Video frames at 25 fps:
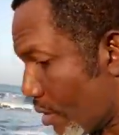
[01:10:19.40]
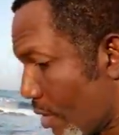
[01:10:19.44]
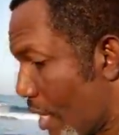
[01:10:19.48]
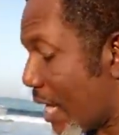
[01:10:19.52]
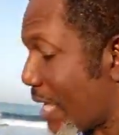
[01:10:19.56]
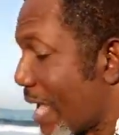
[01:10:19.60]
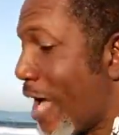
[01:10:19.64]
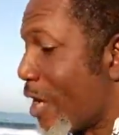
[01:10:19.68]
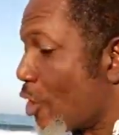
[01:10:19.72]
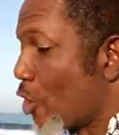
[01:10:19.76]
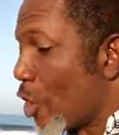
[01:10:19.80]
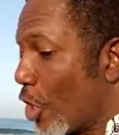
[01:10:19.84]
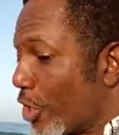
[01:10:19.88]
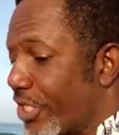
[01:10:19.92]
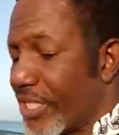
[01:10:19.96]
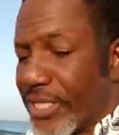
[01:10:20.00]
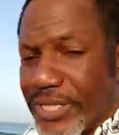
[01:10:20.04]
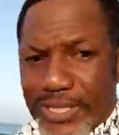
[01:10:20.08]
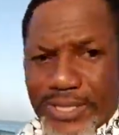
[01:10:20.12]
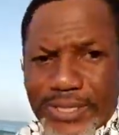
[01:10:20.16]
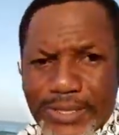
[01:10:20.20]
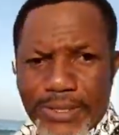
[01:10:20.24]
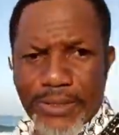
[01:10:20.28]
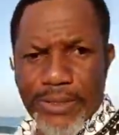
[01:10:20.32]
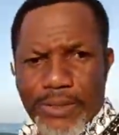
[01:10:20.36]
They can't cut
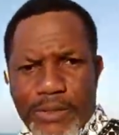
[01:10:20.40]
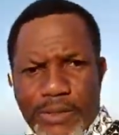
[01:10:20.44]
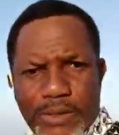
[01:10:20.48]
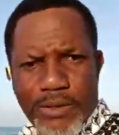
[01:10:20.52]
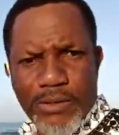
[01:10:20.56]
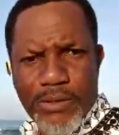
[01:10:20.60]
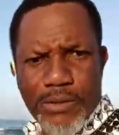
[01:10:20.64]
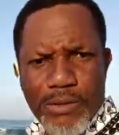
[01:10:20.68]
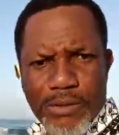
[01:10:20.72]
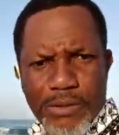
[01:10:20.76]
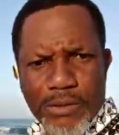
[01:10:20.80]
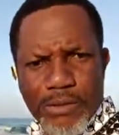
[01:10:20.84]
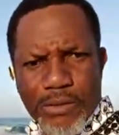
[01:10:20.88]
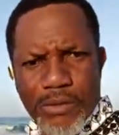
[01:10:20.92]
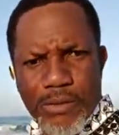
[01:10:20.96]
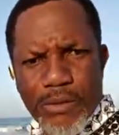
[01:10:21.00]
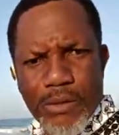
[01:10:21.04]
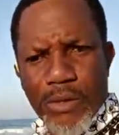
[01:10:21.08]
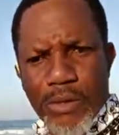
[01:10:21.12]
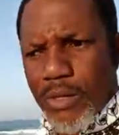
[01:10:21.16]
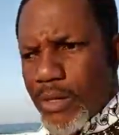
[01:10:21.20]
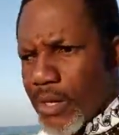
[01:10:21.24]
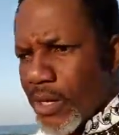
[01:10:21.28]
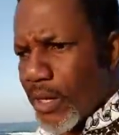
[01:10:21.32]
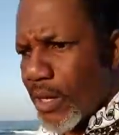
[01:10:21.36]
it.
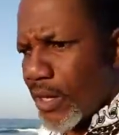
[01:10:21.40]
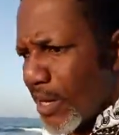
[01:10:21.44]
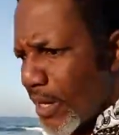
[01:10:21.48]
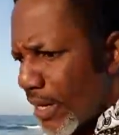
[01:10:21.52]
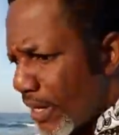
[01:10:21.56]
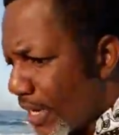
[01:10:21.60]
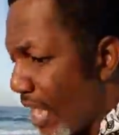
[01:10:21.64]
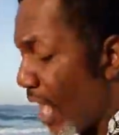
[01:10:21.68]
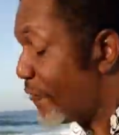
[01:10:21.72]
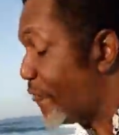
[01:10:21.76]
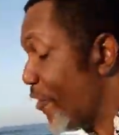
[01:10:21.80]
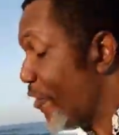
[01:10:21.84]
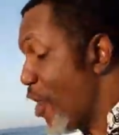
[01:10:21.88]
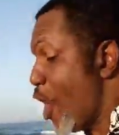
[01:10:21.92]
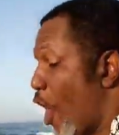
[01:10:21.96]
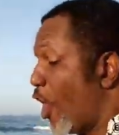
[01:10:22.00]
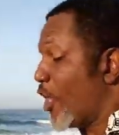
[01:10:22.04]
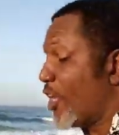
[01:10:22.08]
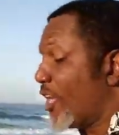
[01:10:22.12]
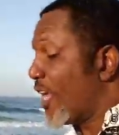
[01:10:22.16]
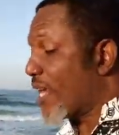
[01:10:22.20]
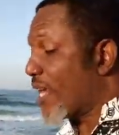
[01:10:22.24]
They feel